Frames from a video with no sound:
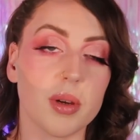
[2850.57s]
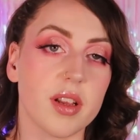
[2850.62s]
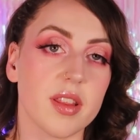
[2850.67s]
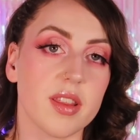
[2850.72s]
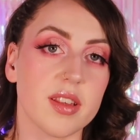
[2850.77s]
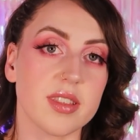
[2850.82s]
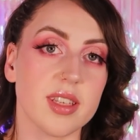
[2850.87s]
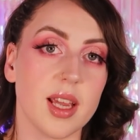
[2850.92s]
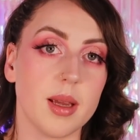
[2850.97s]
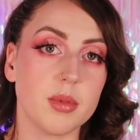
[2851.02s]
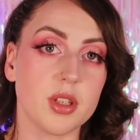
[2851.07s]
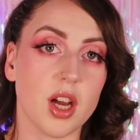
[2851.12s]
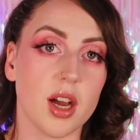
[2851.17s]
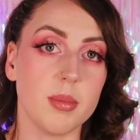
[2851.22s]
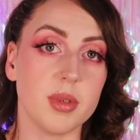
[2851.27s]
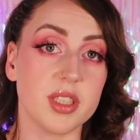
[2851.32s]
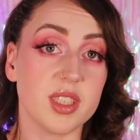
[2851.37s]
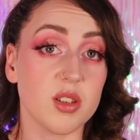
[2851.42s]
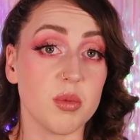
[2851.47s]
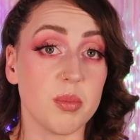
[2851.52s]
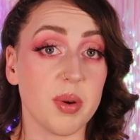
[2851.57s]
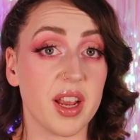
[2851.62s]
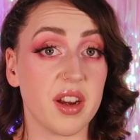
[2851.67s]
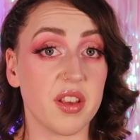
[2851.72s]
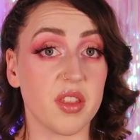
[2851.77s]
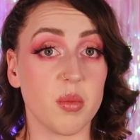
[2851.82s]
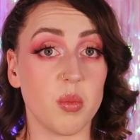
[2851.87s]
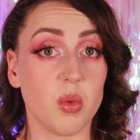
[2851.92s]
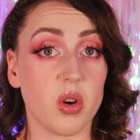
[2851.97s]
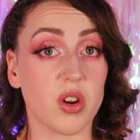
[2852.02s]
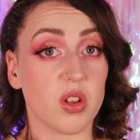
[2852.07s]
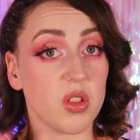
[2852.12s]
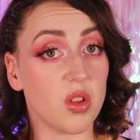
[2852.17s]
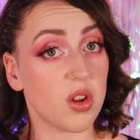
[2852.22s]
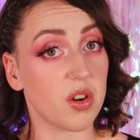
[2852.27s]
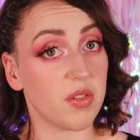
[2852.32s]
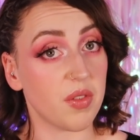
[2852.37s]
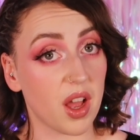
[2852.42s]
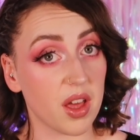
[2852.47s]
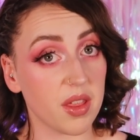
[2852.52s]
but at the same time, it's still better than what a
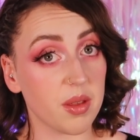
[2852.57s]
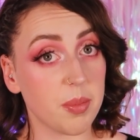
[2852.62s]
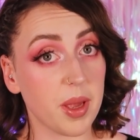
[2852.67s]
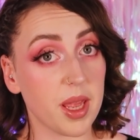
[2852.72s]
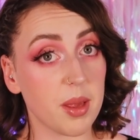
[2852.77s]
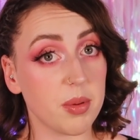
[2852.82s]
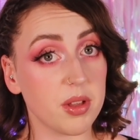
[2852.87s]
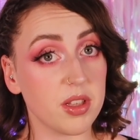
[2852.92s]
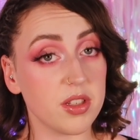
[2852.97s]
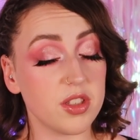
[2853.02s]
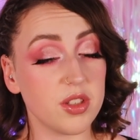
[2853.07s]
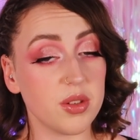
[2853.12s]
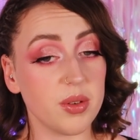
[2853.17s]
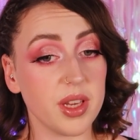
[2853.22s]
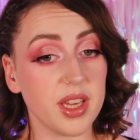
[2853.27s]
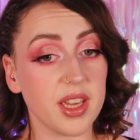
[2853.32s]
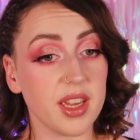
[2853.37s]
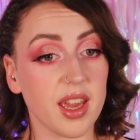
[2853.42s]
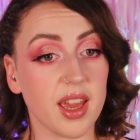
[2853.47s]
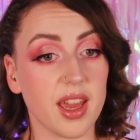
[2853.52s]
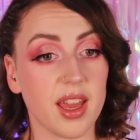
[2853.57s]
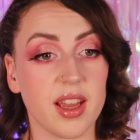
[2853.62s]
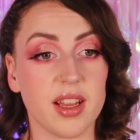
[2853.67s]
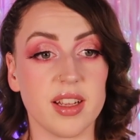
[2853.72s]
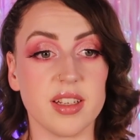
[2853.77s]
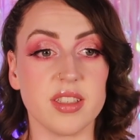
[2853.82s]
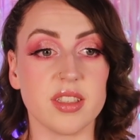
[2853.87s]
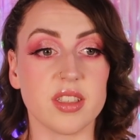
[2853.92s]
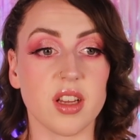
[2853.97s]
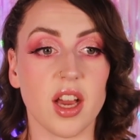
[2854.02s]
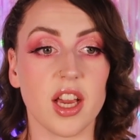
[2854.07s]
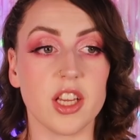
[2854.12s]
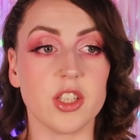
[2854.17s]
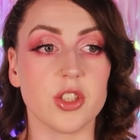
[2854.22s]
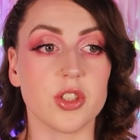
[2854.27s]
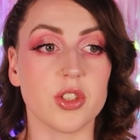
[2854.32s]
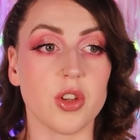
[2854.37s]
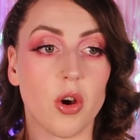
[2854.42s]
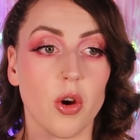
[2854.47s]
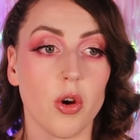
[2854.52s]
lot of other other people are doing, and I
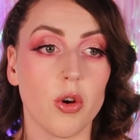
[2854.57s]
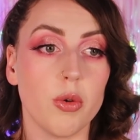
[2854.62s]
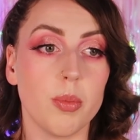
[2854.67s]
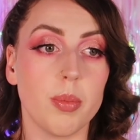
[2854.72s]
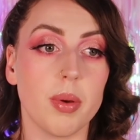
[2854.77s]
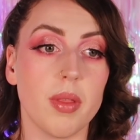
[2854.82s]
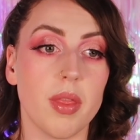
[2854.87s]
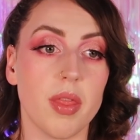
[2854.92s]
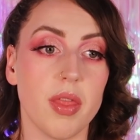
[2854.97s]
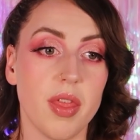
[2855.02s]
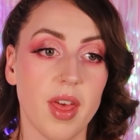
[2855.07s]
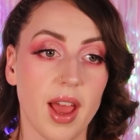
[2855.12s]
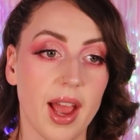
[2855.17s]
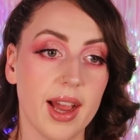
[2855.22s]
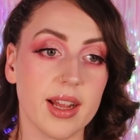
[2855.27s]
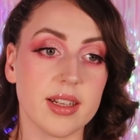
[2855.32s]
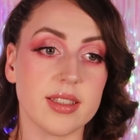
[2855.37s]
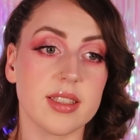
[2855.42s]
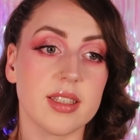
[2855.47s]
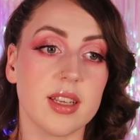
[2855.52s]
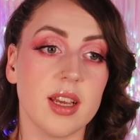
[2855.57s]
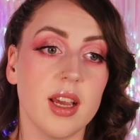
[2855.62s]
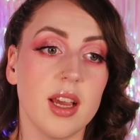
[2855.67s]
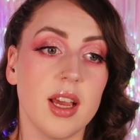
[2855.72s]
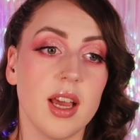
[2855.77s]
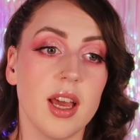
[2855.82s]
just hope that